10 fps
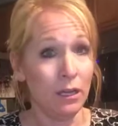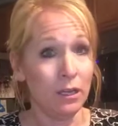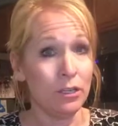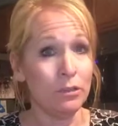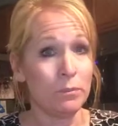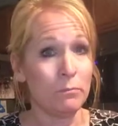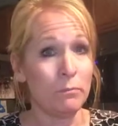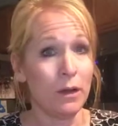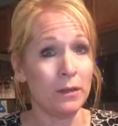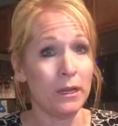use
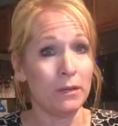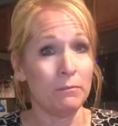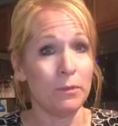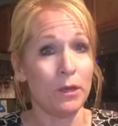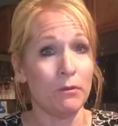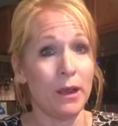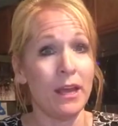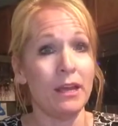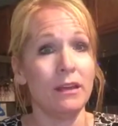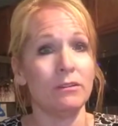pumpkin
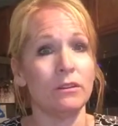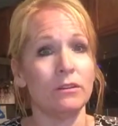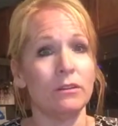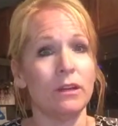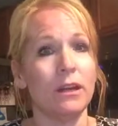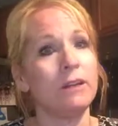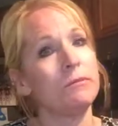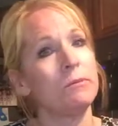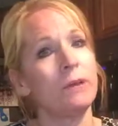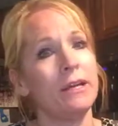puree
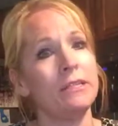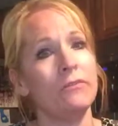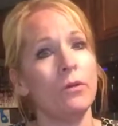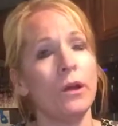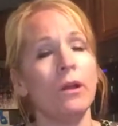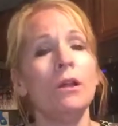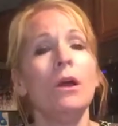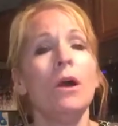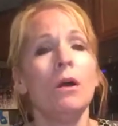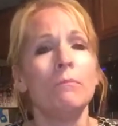in place of oil.
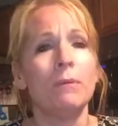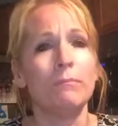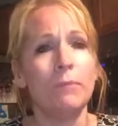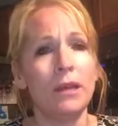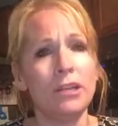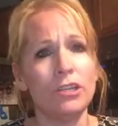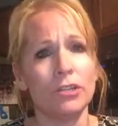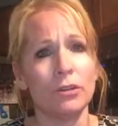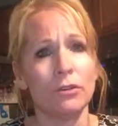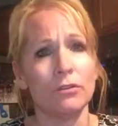But be
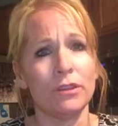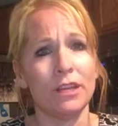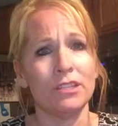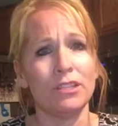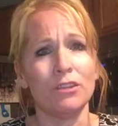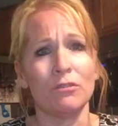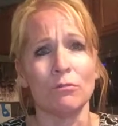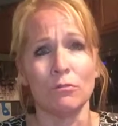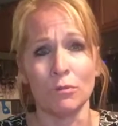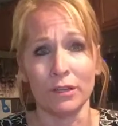sure that you're
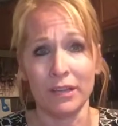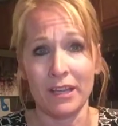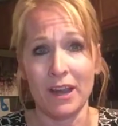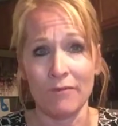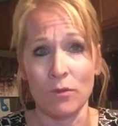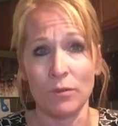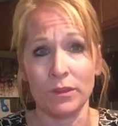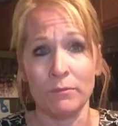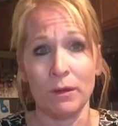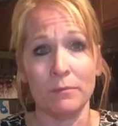really careful with
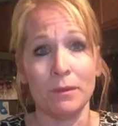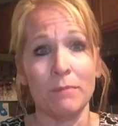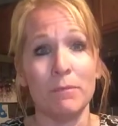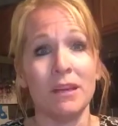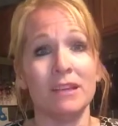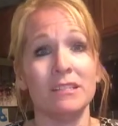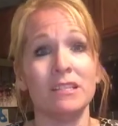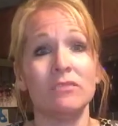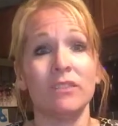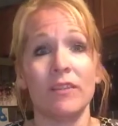the pumpkin, because
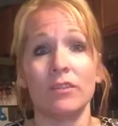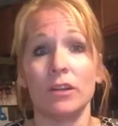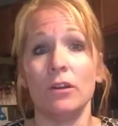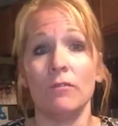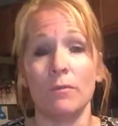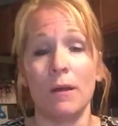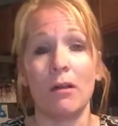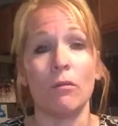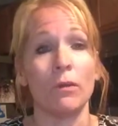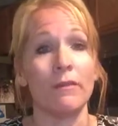its flavor can
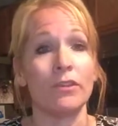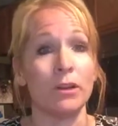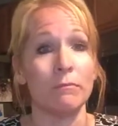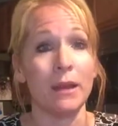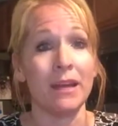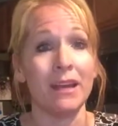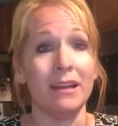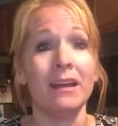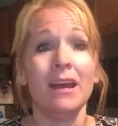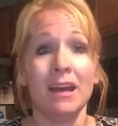overpower whatever you're
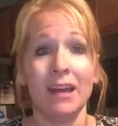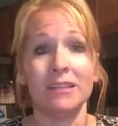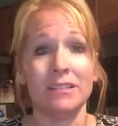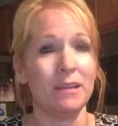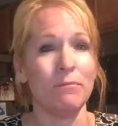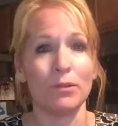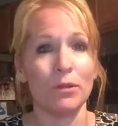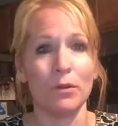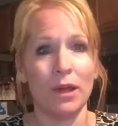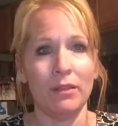making and seep
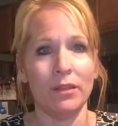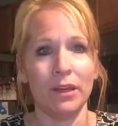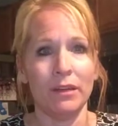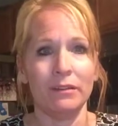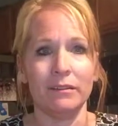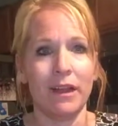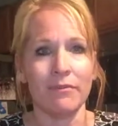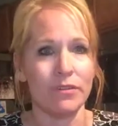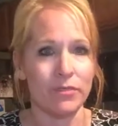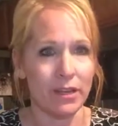through, and then
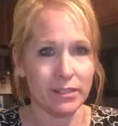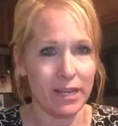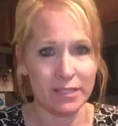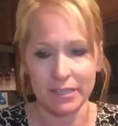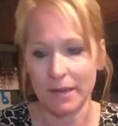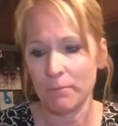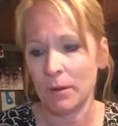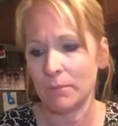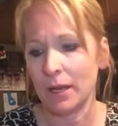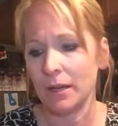everything tastes like
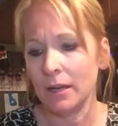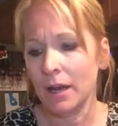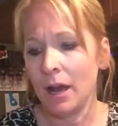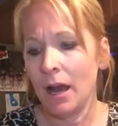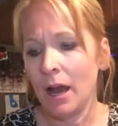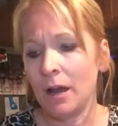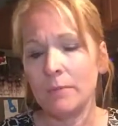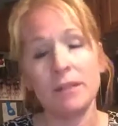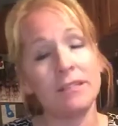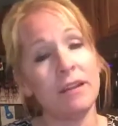pumpkin.
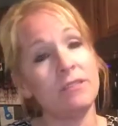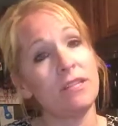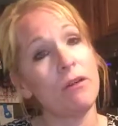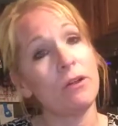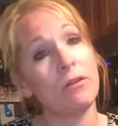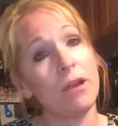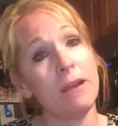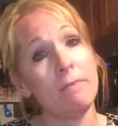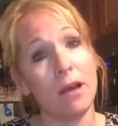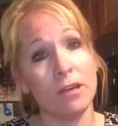Instead of sour
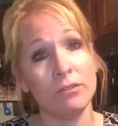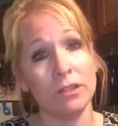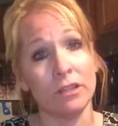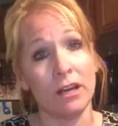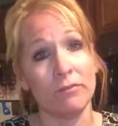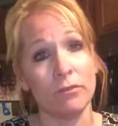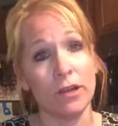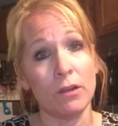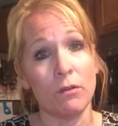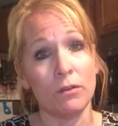cream, I use a lot of
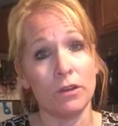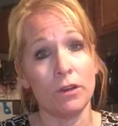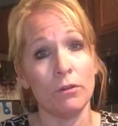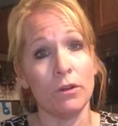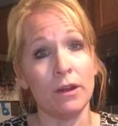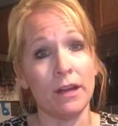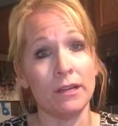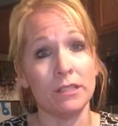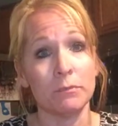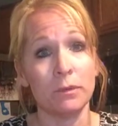Greek yogurt in
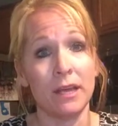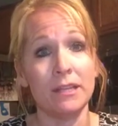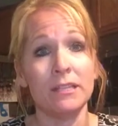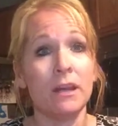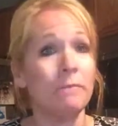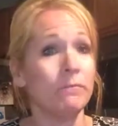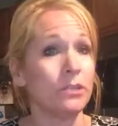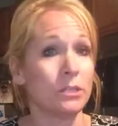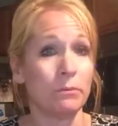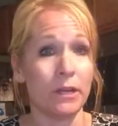its place.
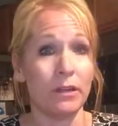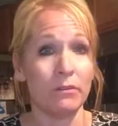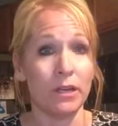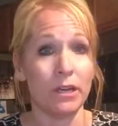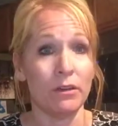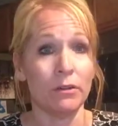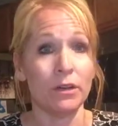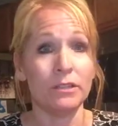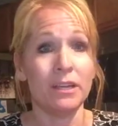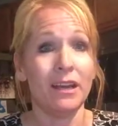Just plain Greek
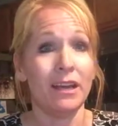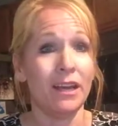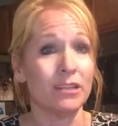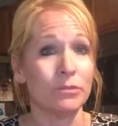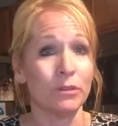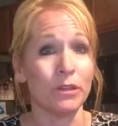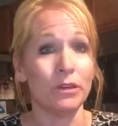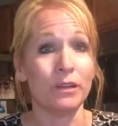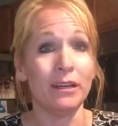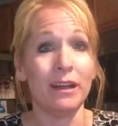yogurt. It's really
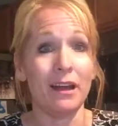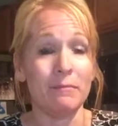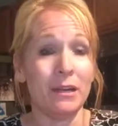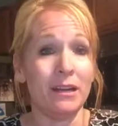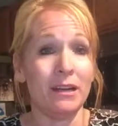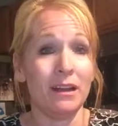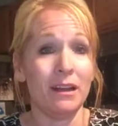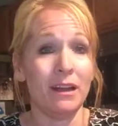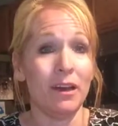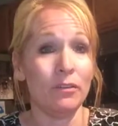good. I mean, in
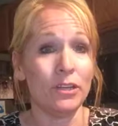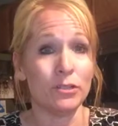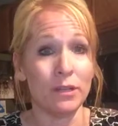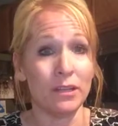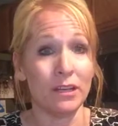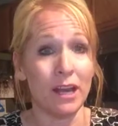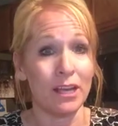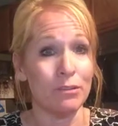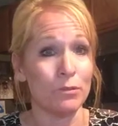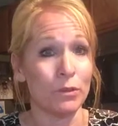a healthy treat that I
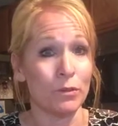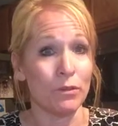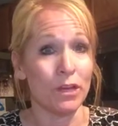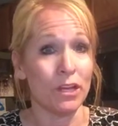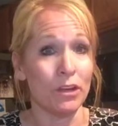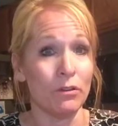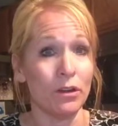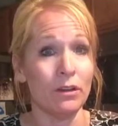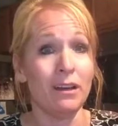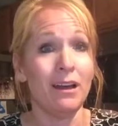use with Greek
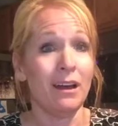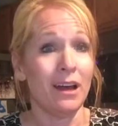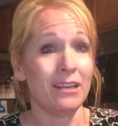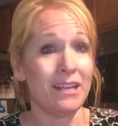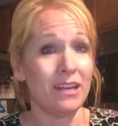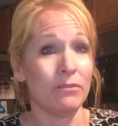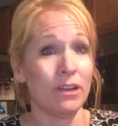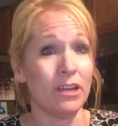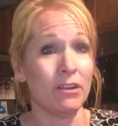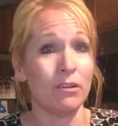yogurt, I take
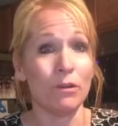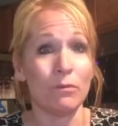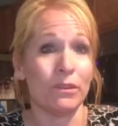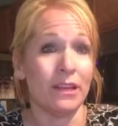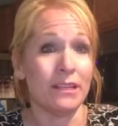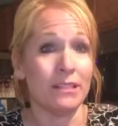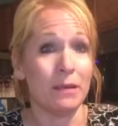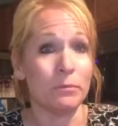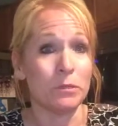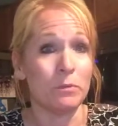Greek yogurt with like a
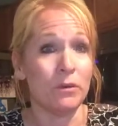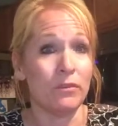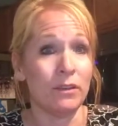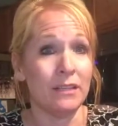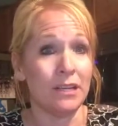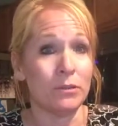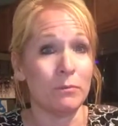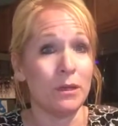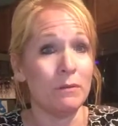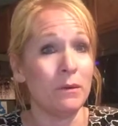tablespoon of all natural
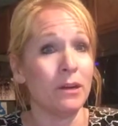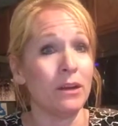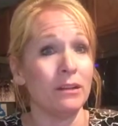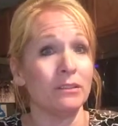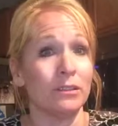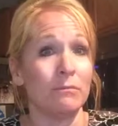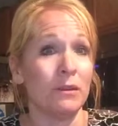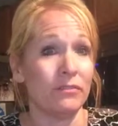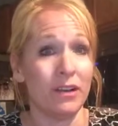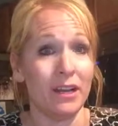peanut butter and a little bit
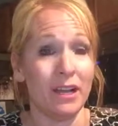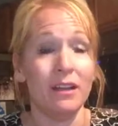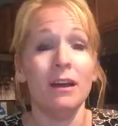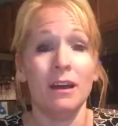of honey.